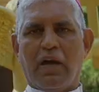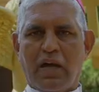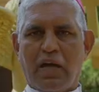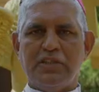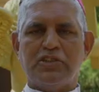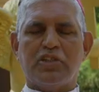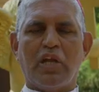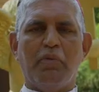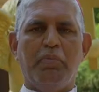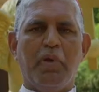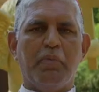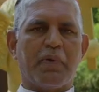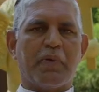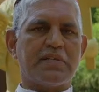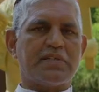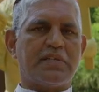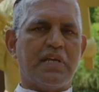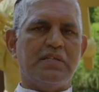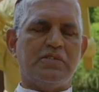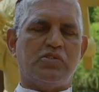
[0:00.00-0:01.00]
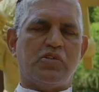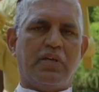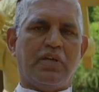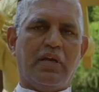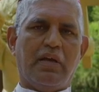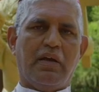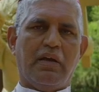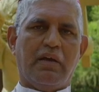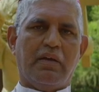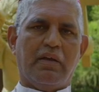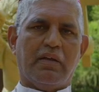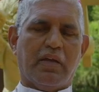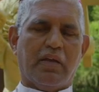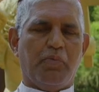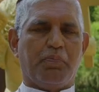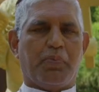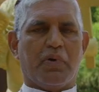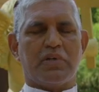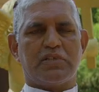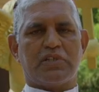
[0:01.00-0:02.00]
I shall be present
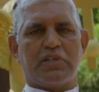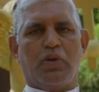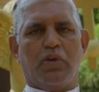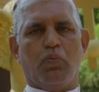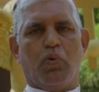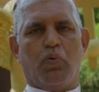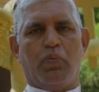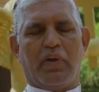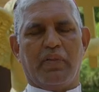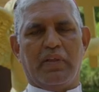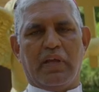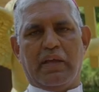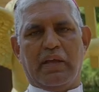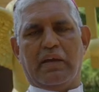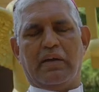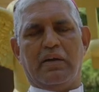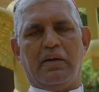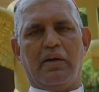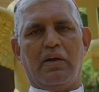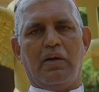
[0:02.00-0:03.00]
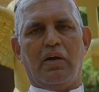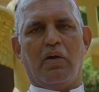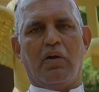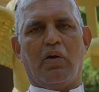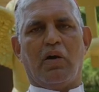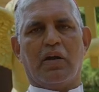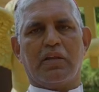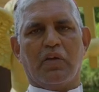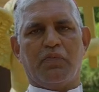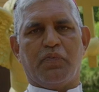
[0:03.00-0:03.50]
in person over there on the